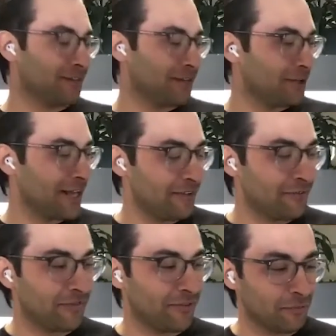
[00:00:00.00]
I'll
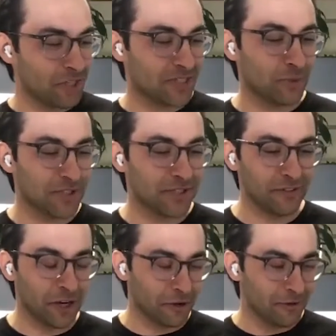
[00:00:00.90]
if I find my sponsor
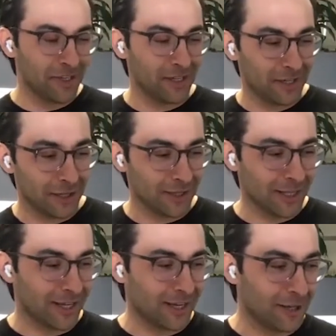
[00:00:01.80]
video,
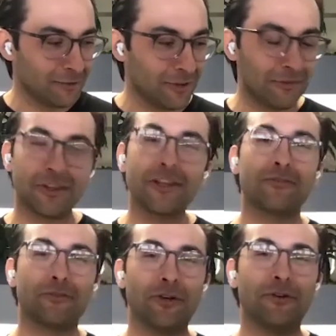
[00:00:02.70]
I'll flick it
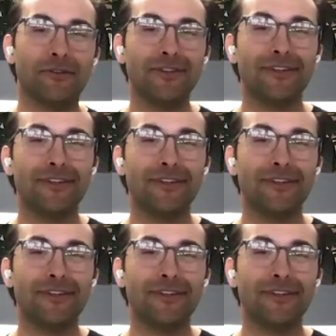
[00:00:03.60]
through to you.